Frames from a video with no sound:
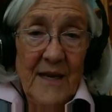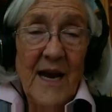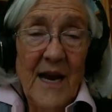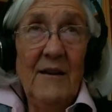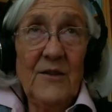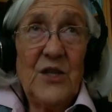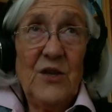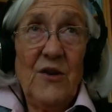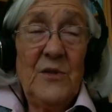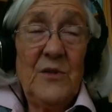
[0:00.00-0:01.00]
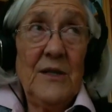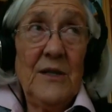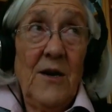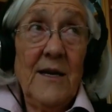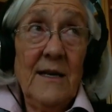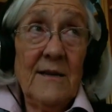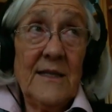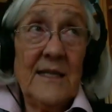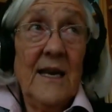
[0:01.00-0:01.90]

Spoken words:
I'll show them to an audience,